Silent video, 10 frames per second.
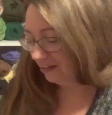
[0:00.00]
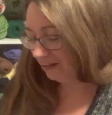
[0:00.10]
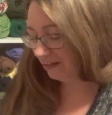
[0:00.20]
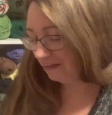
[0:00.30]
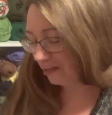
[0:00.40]

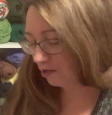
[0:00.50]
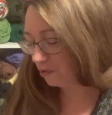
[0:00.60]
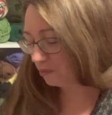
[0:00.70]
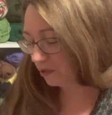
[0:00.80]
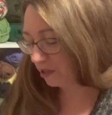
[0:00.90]
And then we'll
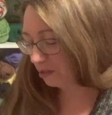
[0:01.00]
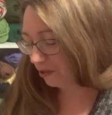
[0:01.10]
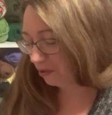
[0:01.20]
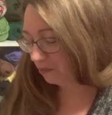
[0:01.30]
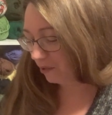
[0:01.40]
worry
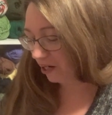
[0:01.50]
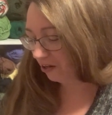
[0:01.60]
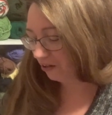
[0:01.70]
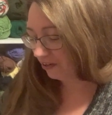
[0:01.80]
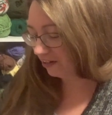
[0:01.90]
about
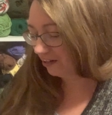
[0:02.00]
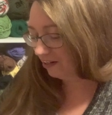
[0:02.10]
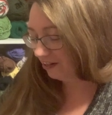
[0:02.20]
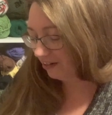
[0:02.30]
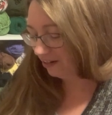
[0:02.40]
where
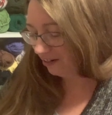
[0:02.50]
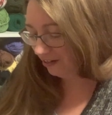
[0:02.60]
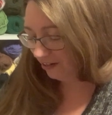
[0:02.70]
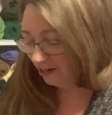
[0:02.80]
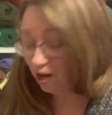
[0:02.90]

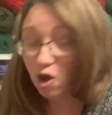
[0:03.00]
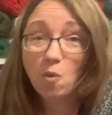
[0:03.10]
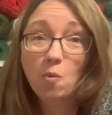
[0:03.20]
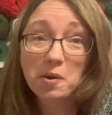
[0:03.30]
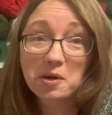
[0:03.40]

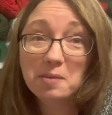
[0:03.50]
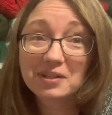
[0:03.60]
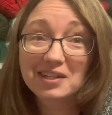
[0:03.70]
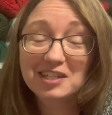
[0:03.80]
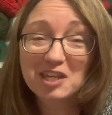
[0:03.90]
I'm
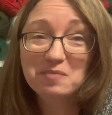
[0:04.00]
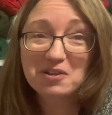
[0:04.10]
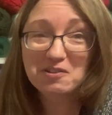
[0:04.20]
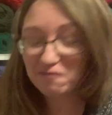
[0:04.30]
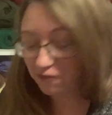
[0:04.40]
going to keep
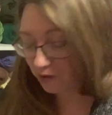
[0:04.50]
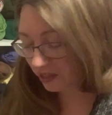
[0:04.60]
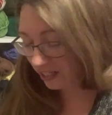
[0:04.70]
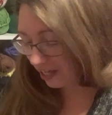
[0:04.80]
it for the